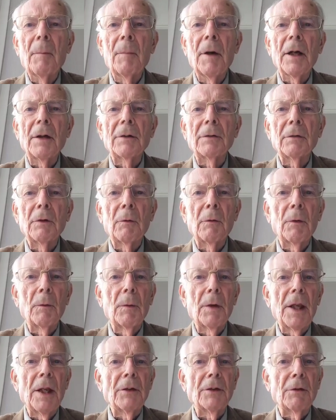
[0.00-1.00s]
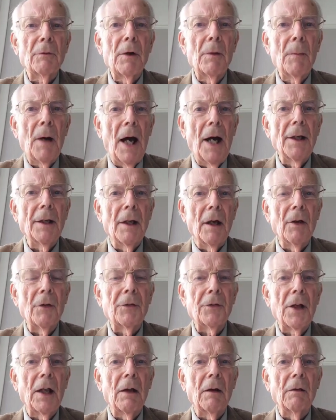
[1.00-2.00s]
But we need to remind
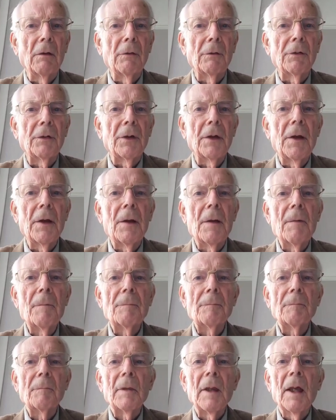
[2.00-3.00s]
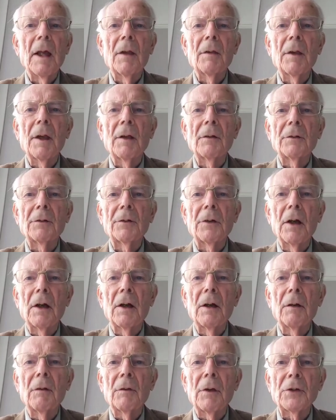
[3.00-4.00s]
ourselves
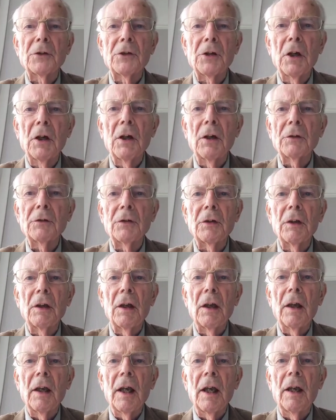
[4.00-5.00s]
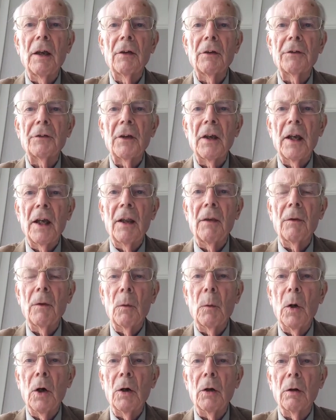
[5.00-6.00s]
that the church is in
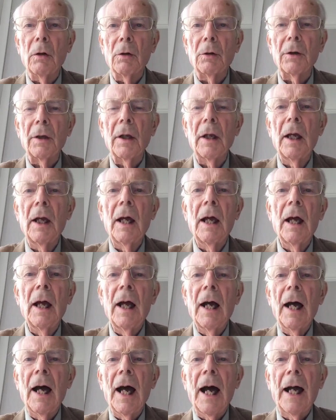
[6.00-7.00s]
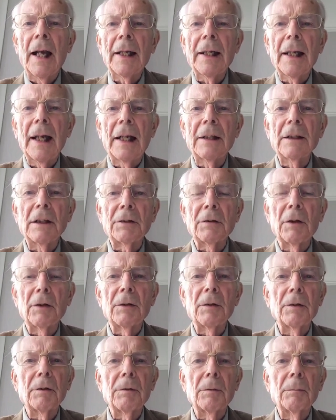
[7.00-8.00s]
the world. And I just want
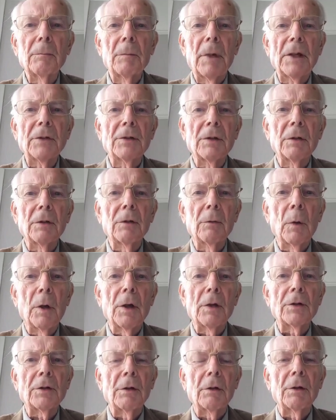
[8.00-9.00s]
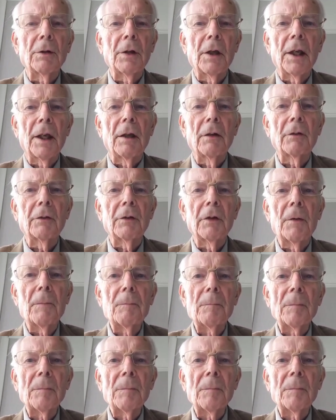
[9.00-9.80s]
to mention one or two things